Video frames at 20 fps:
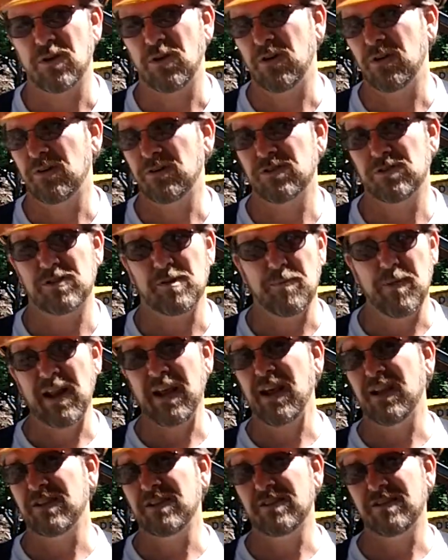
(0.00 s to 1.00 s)
cars,
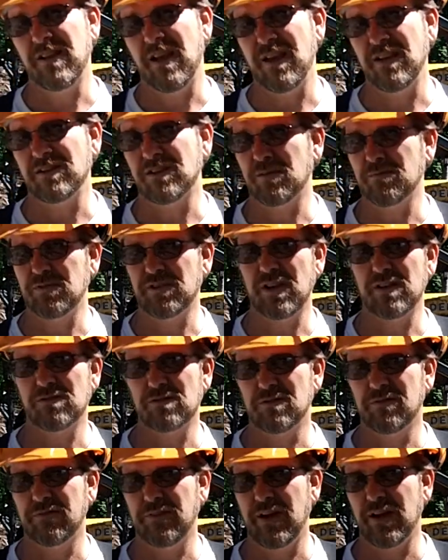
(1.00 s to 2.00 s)
depending on the state, some states
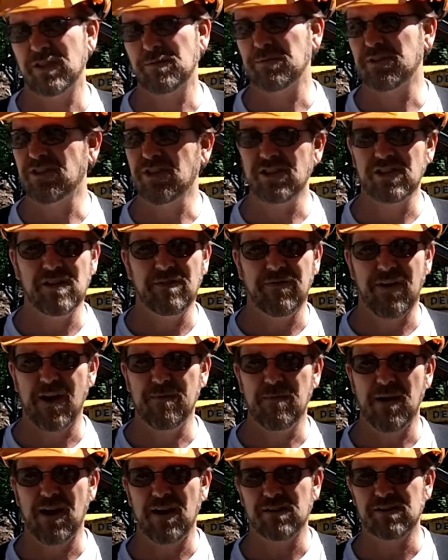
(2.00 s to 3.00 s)
are a little fast, but
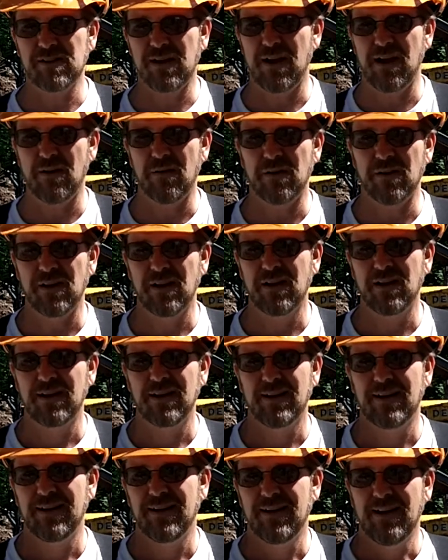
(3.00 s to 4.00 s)
65 miles an hour.
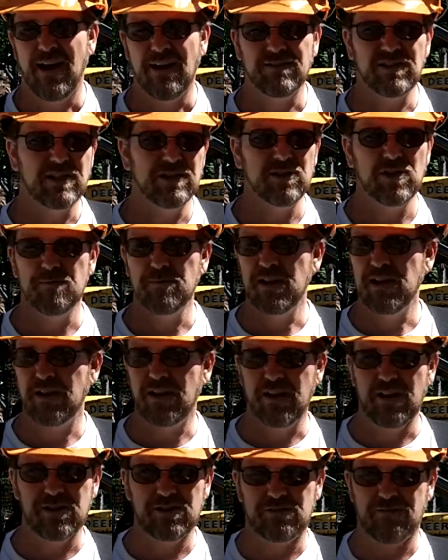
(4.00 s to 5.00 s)
I've seen too many
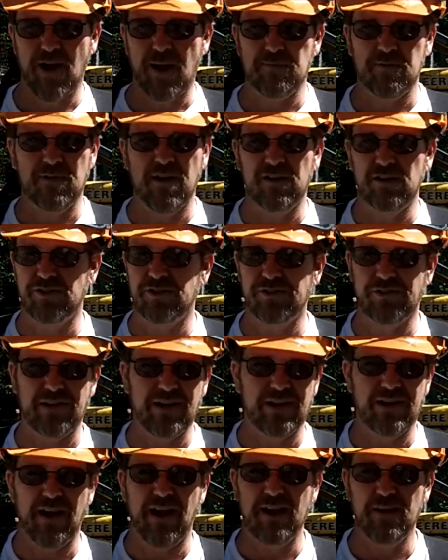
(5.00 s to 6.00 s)
kids wrap around a tree
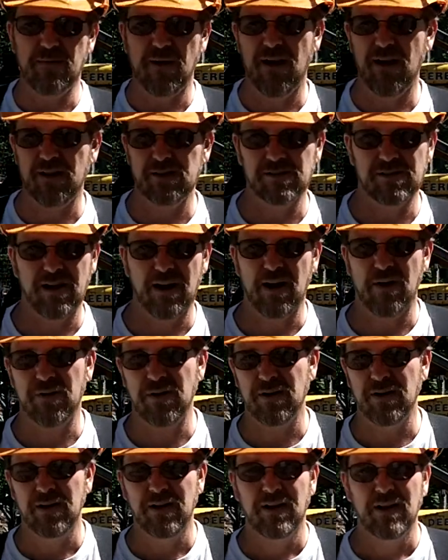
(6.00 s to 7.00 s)
at 90 miles an
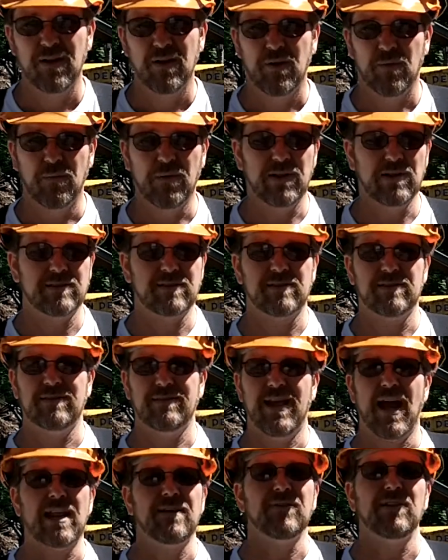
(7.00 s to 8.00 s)
hour when it's
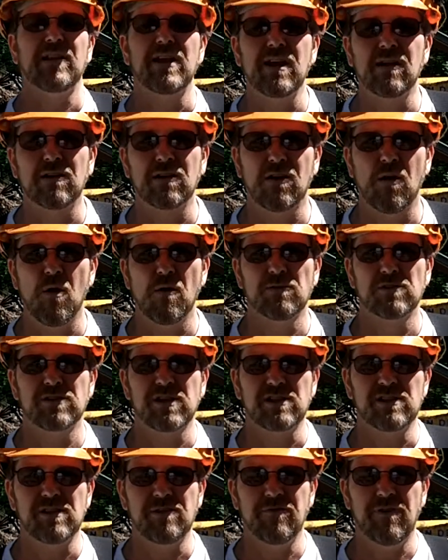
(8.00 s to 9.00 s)
not even legal to go over
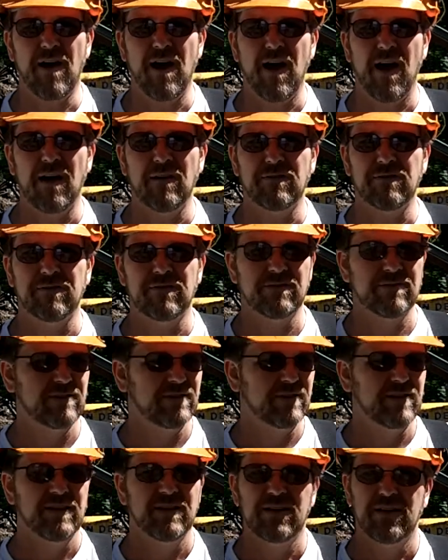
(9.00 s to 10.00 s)
65.
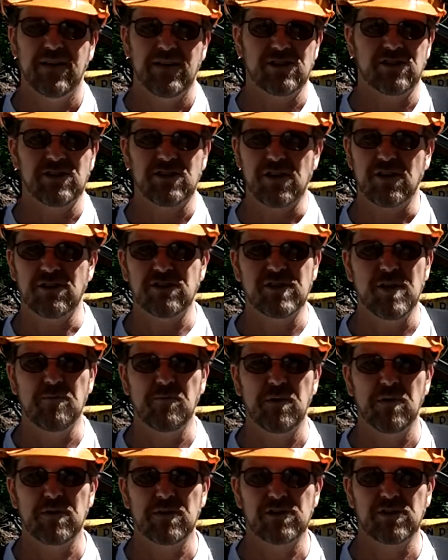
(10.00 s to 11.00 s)
It's just a
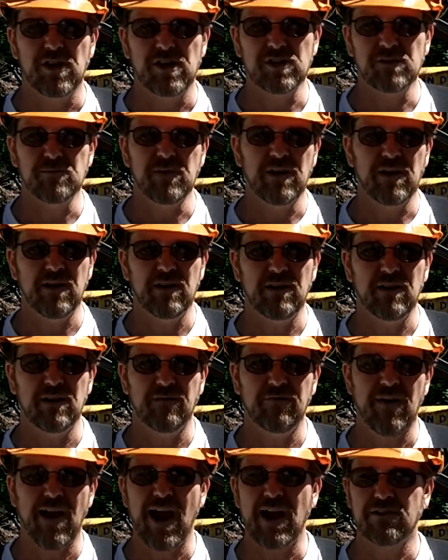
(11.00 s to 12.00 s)
simple adjustment in the
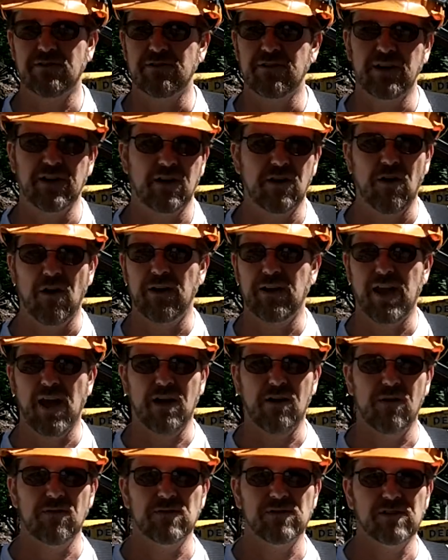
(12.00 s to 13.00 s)
factory, and a car
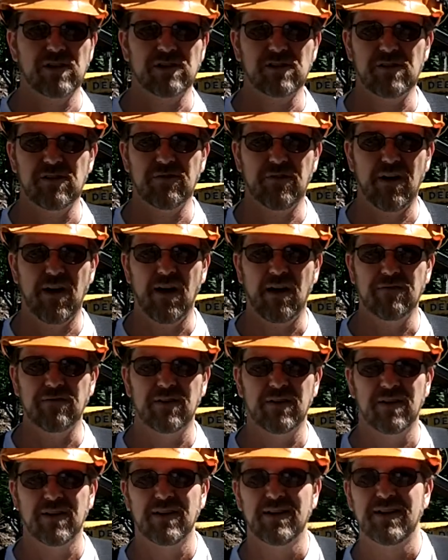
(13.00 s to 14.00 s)
can't go over 65.
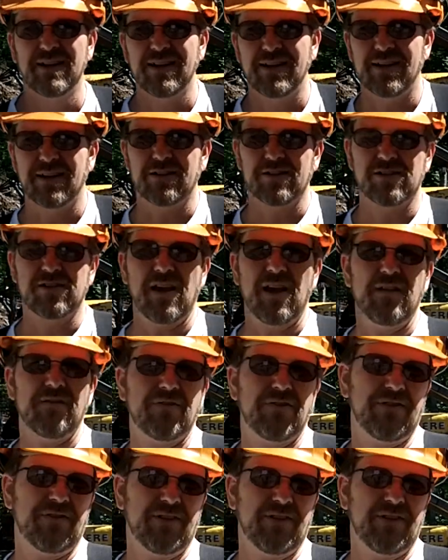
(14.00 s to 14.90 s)
It'll save